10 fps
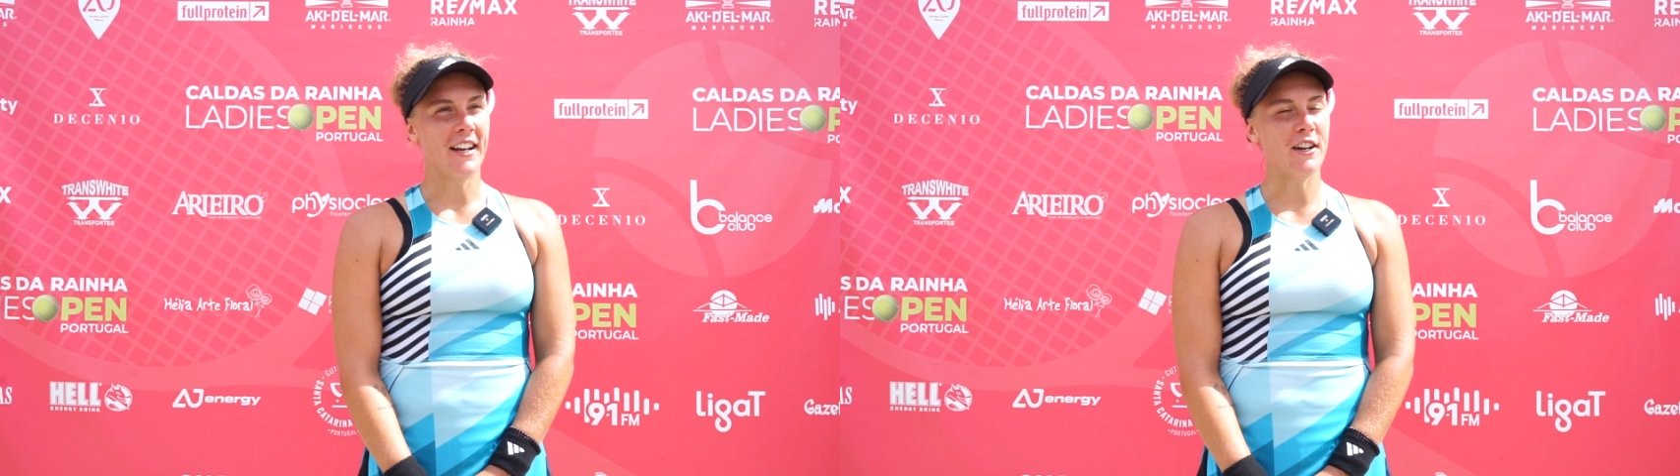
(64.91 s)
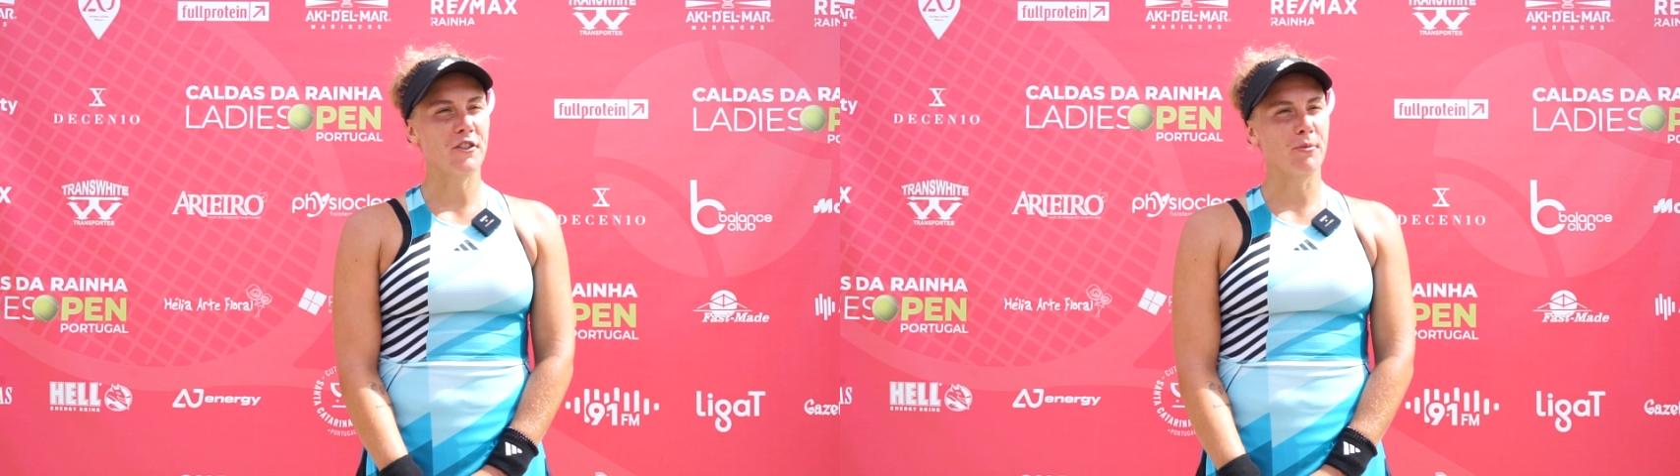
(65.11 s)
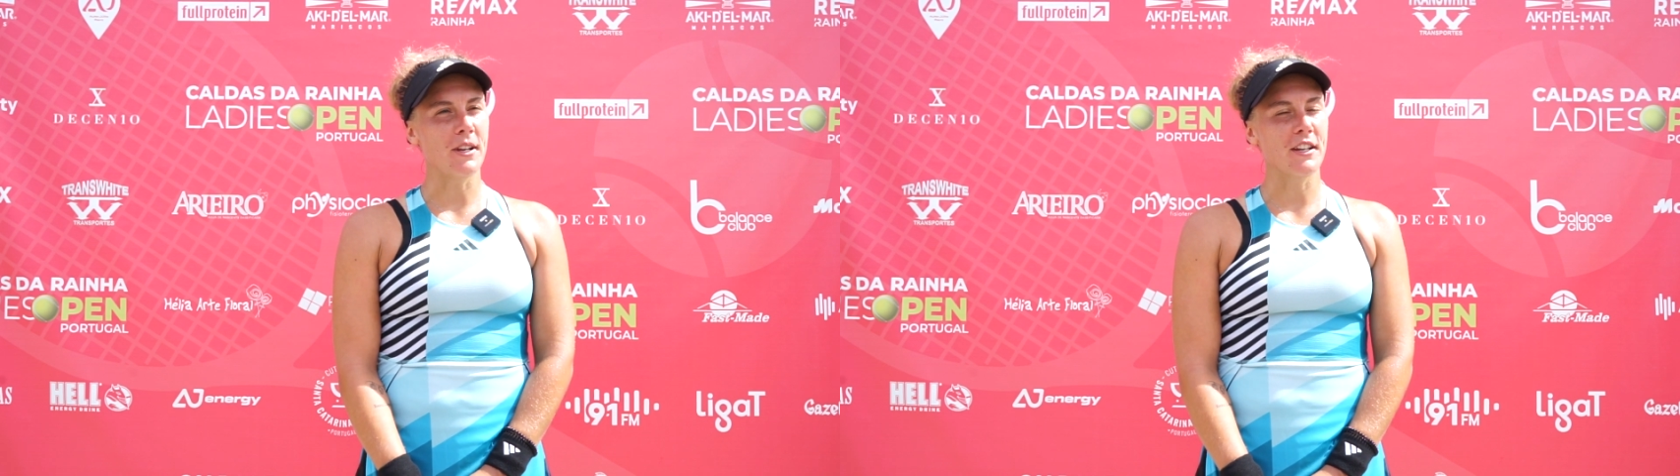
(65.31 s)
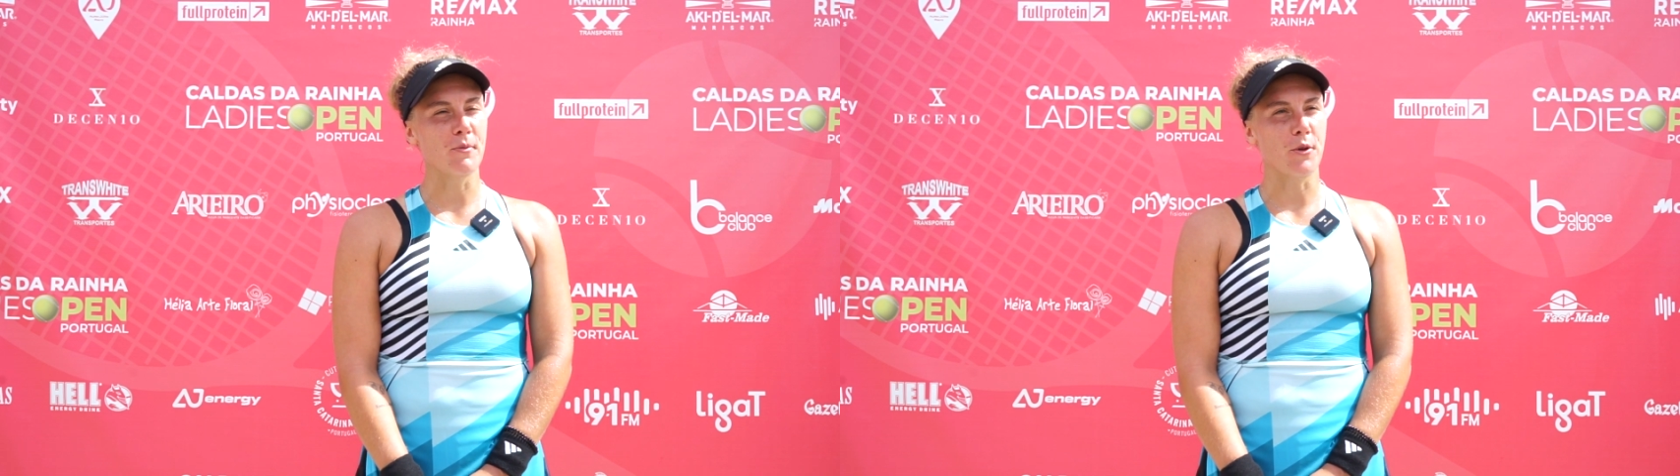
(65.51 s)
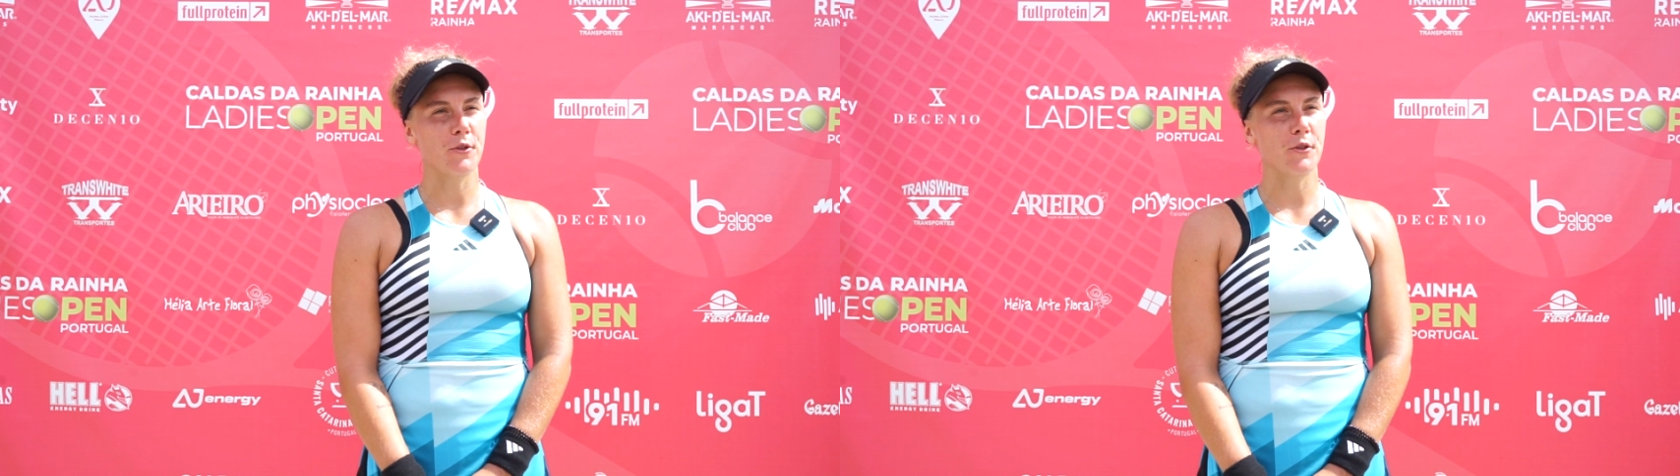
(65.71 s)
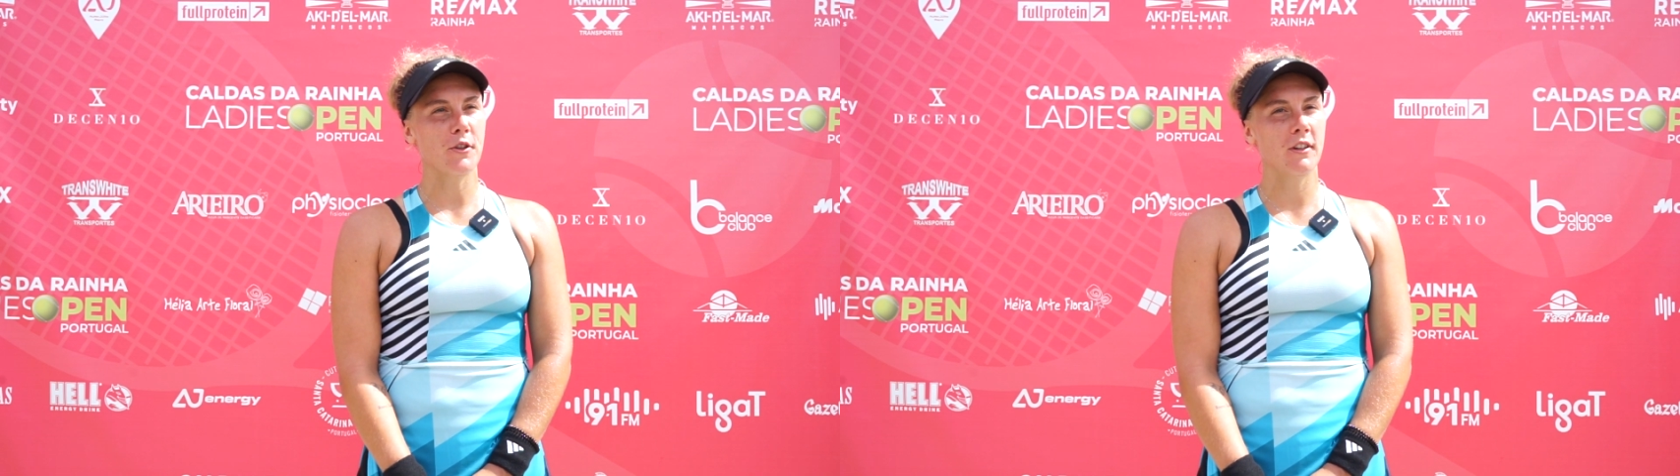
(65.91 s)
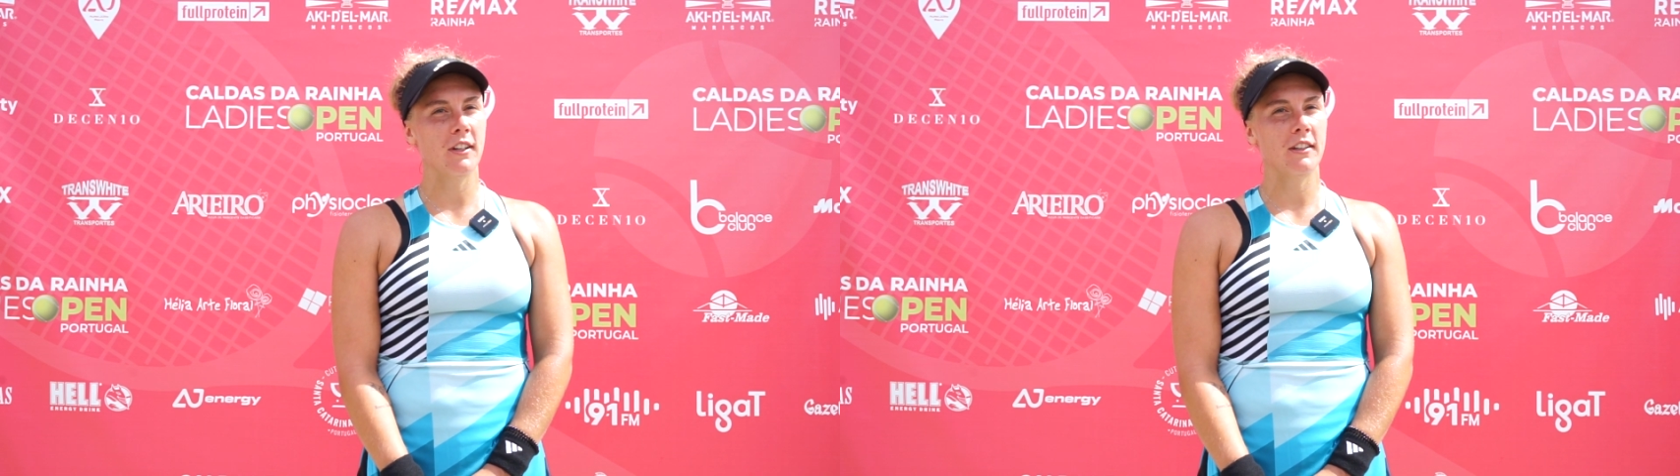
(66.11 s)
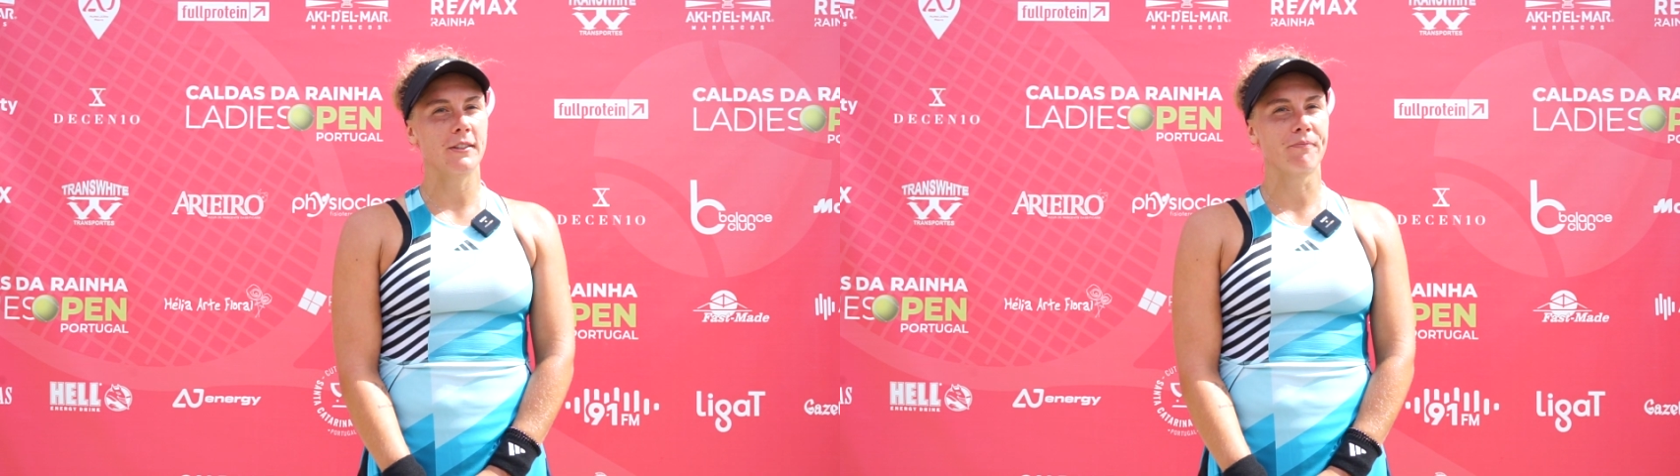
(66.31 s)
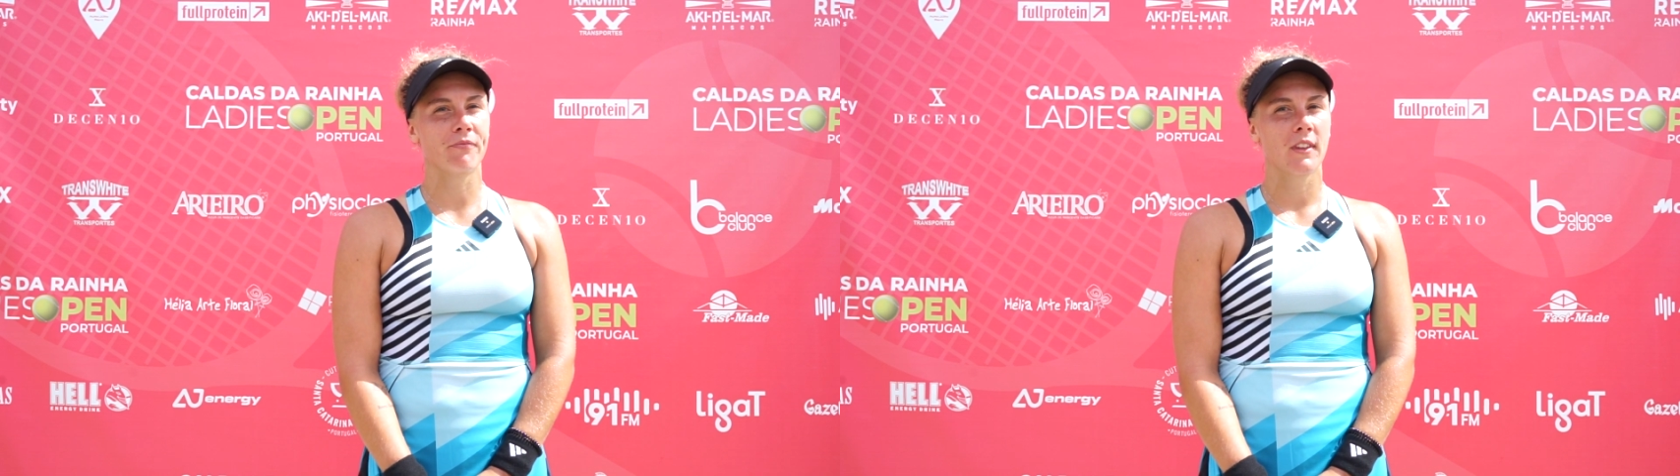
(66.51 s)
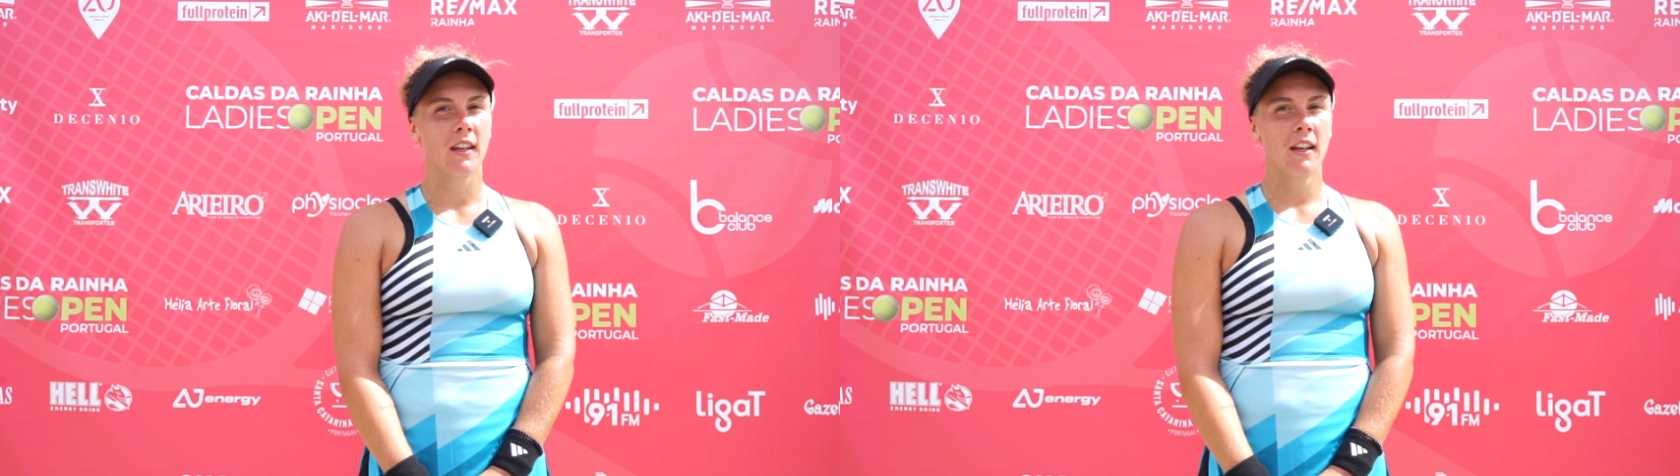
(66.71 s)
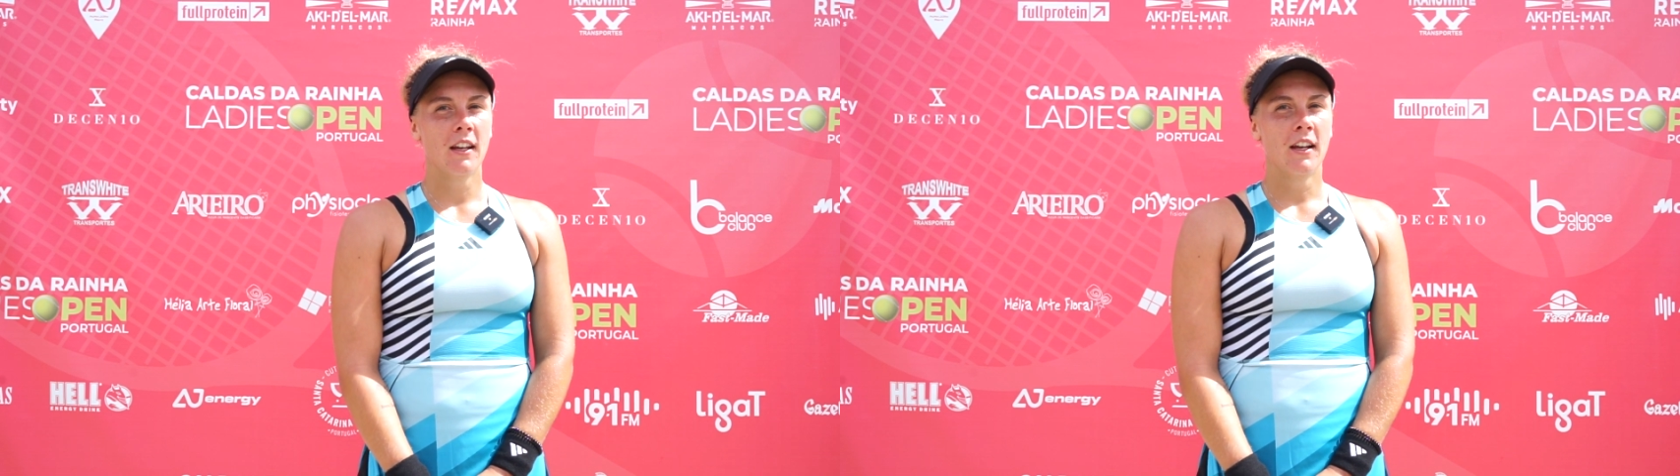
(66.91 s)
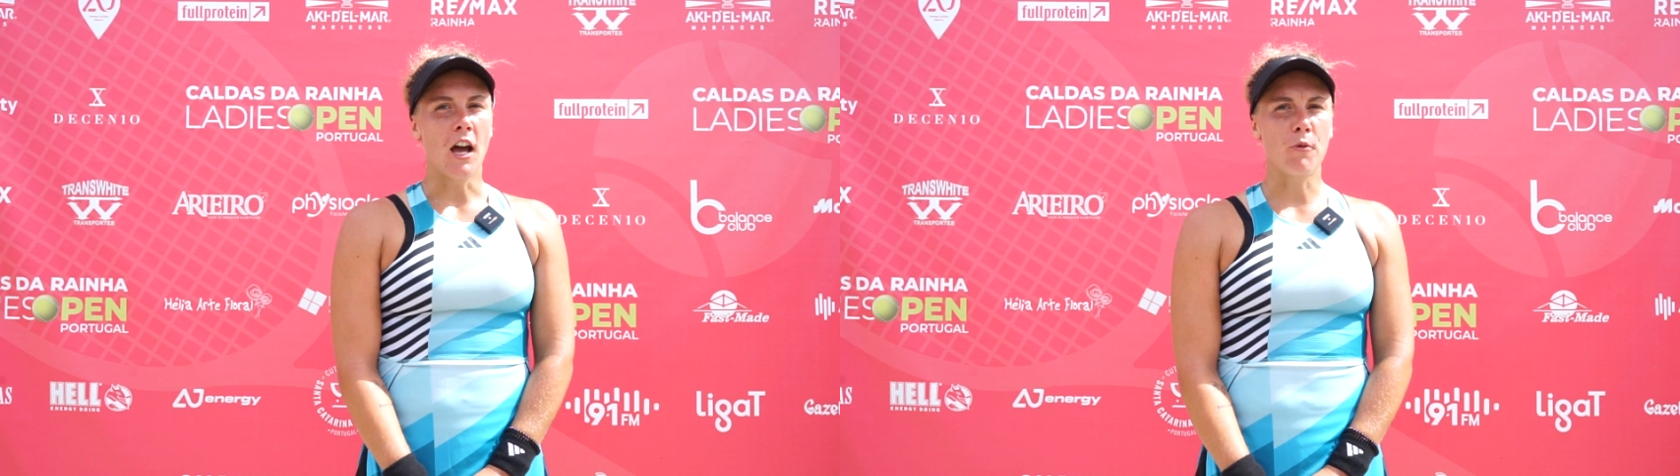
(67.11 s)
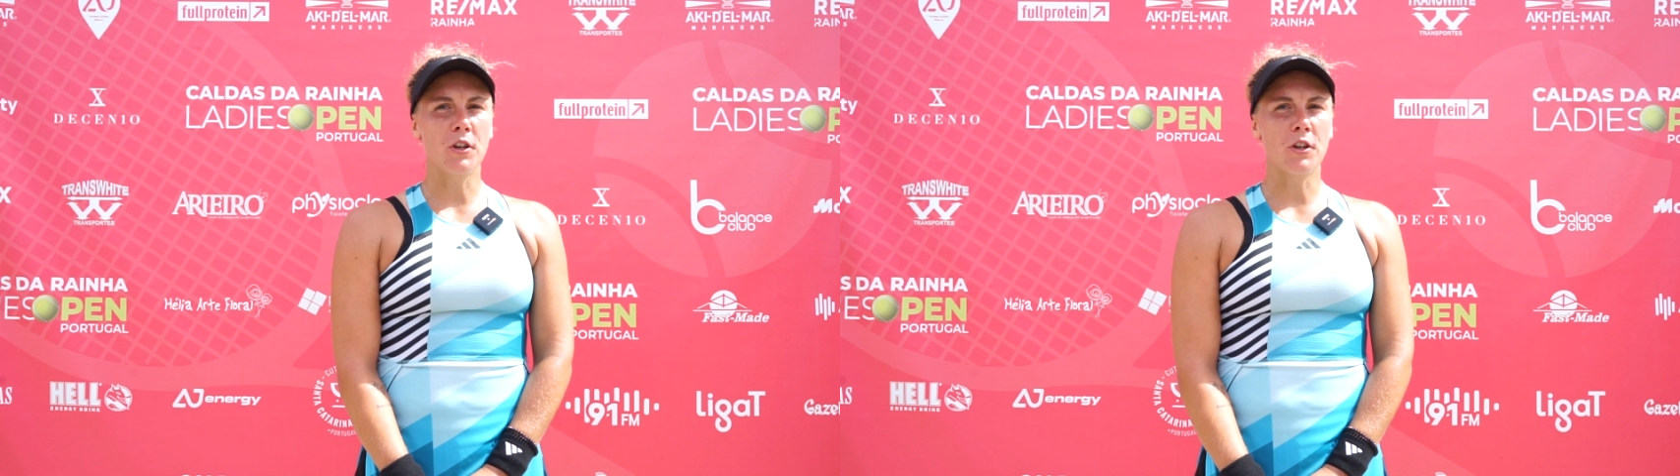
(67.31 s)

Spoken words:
I love playing in Portugal. I